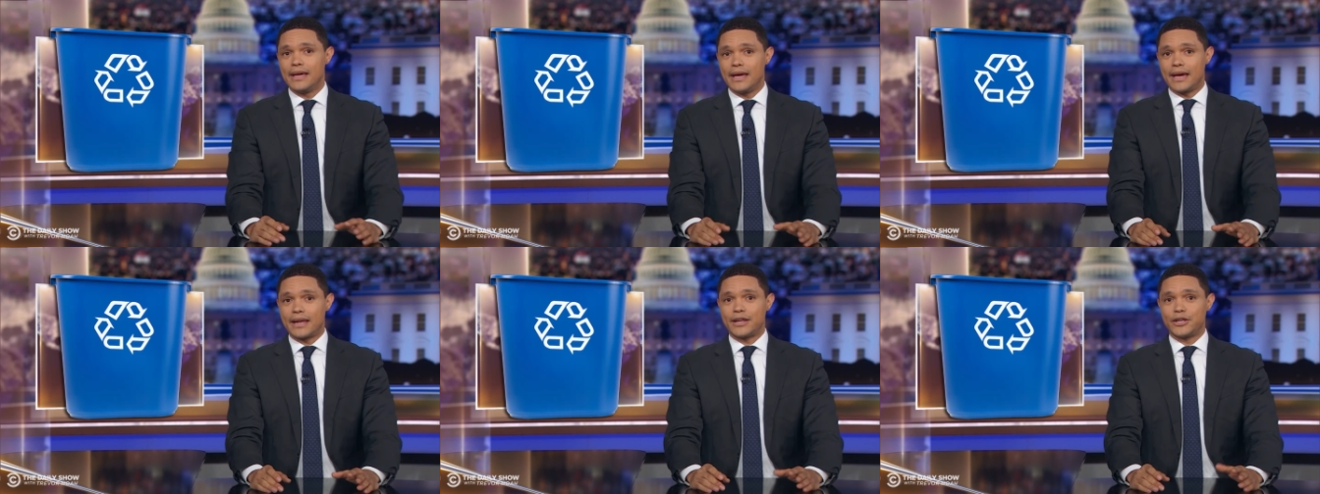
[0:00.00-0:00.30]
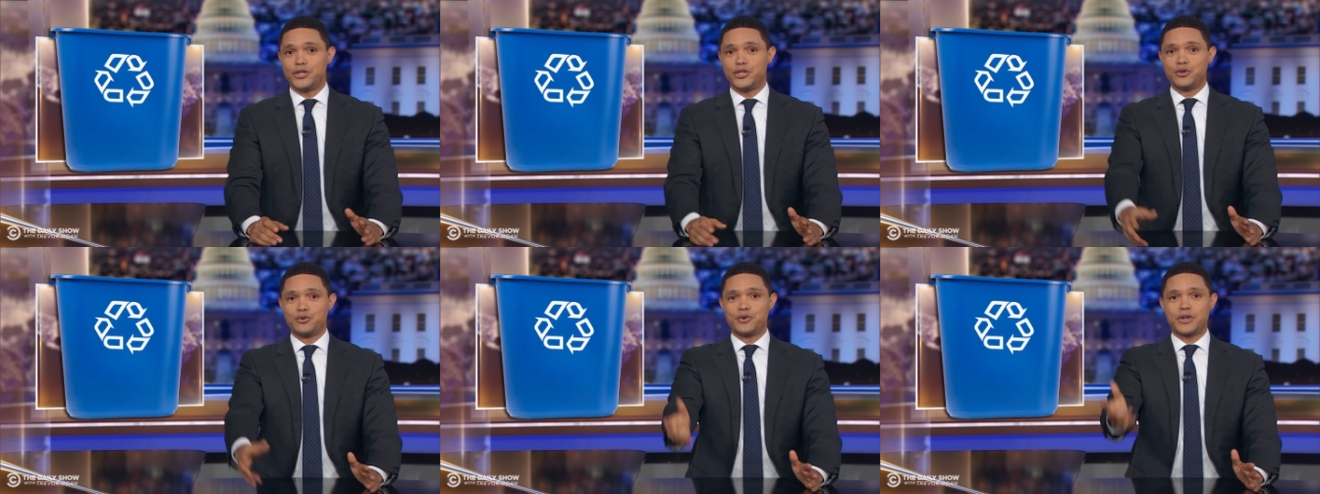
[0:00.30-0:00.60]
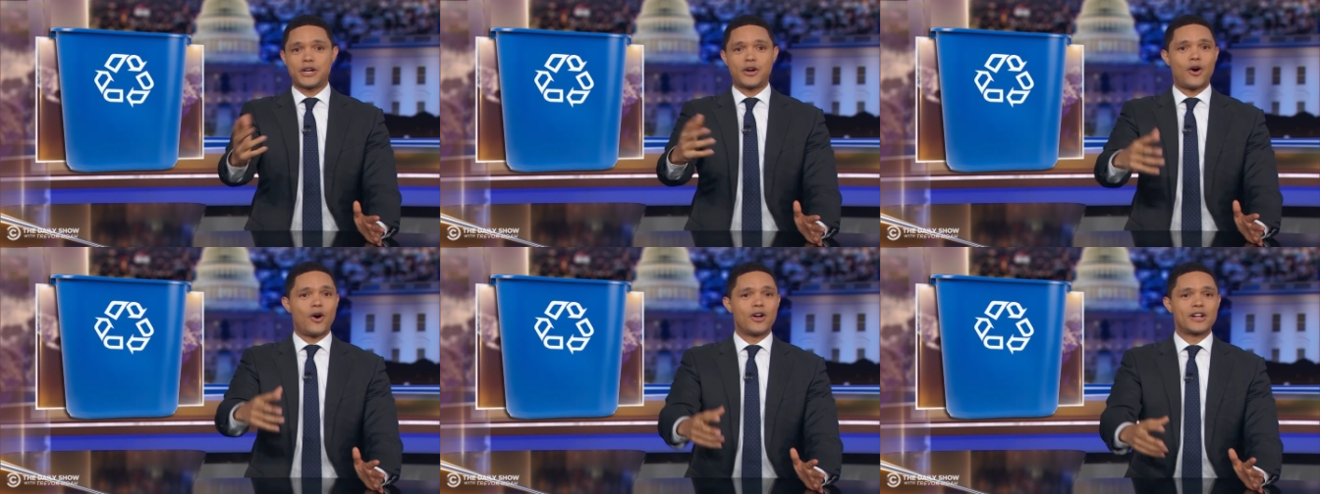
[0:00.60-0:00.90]
and a
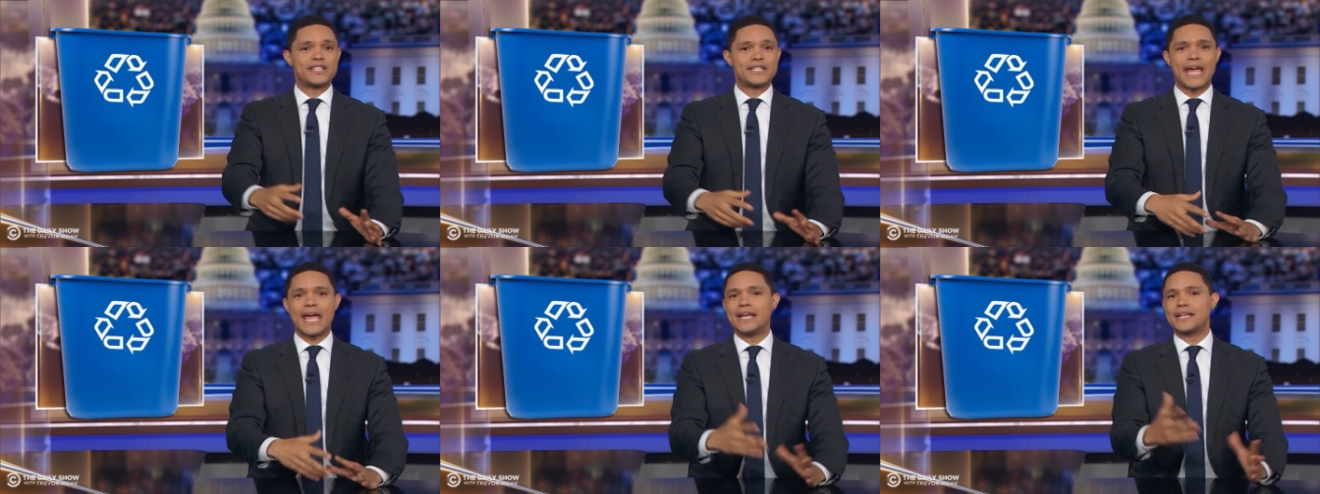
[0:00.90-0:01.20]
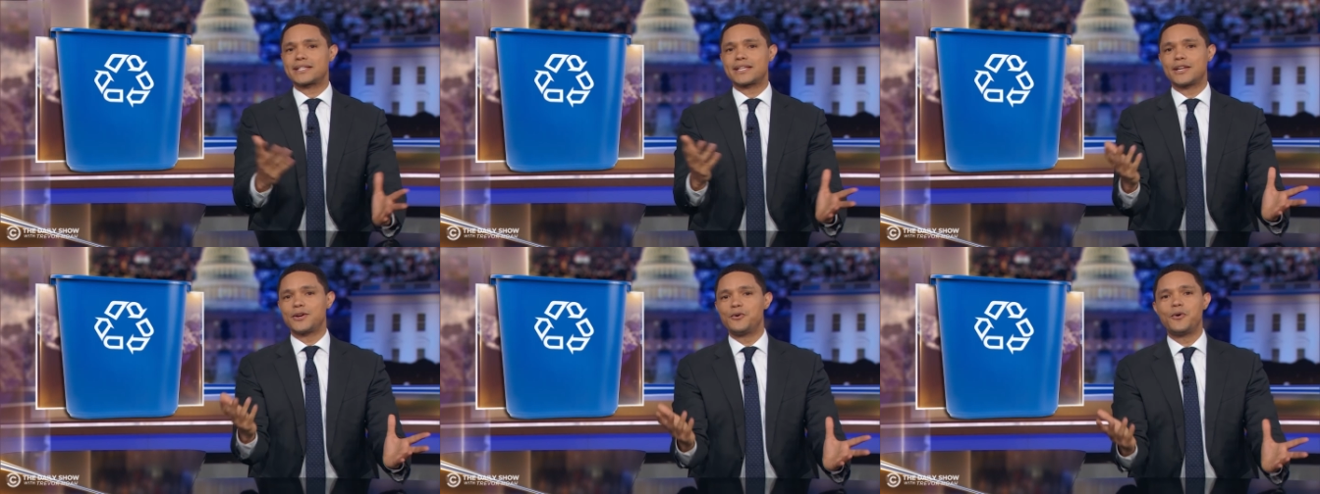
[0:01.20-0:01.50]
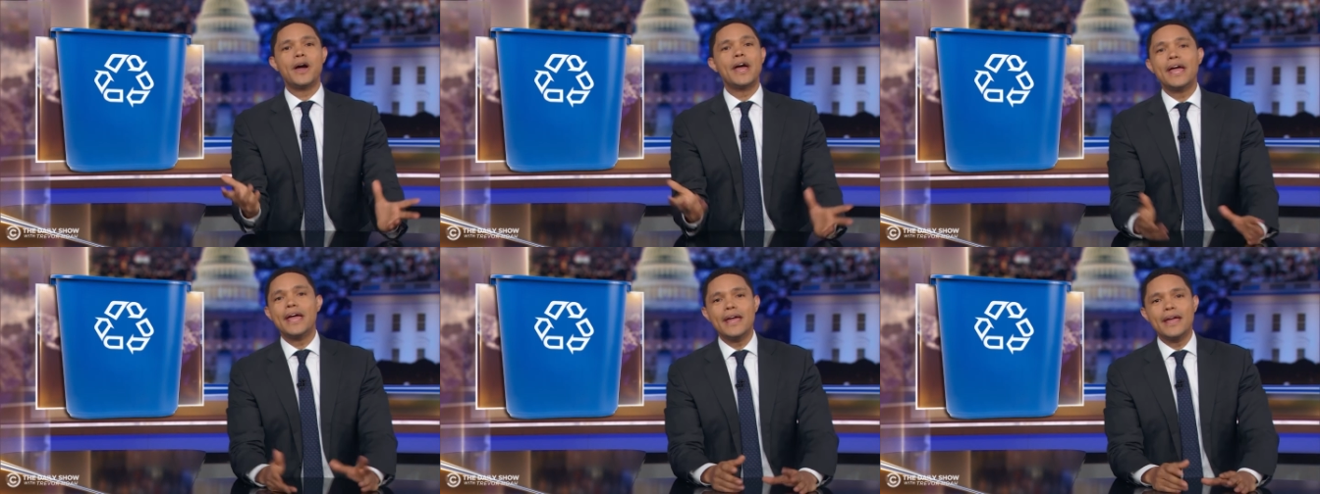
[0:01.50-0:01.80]
unicorn takes it
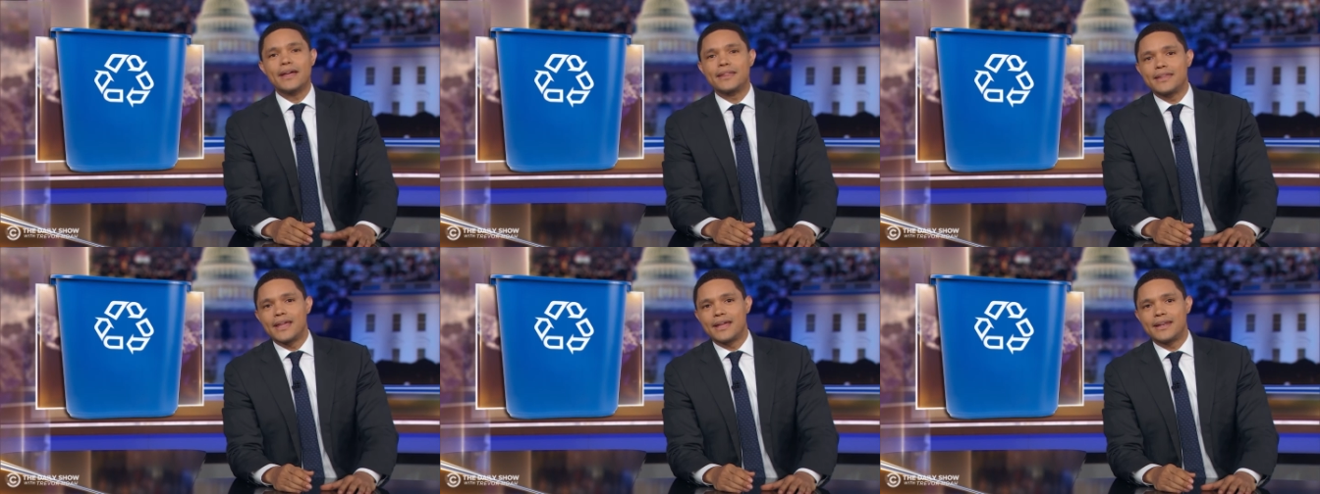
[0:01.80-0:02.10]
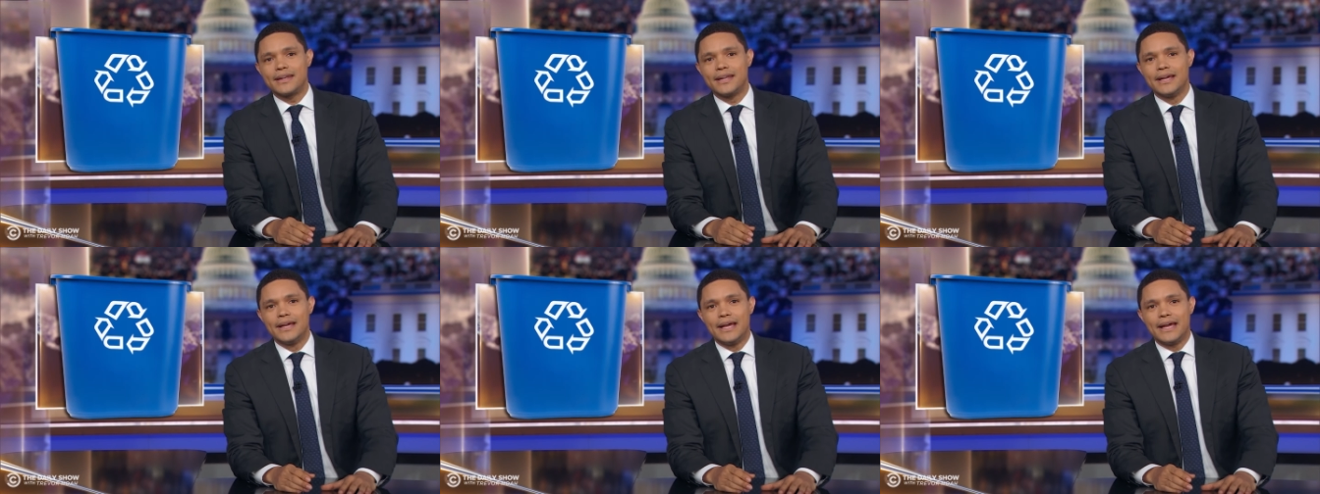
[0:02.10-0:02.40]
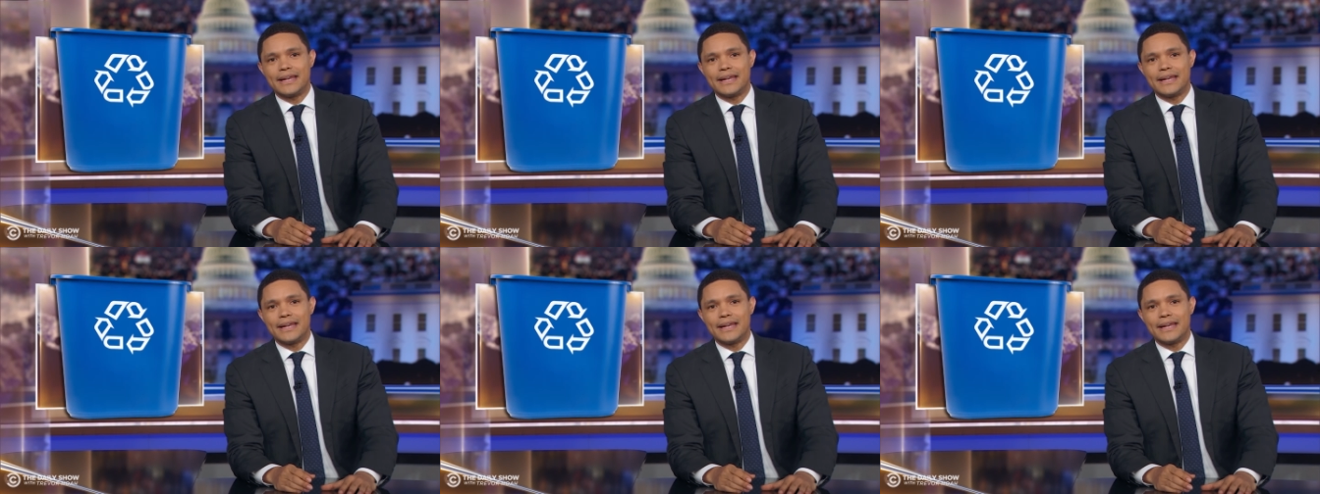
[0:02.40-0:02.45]
away, and then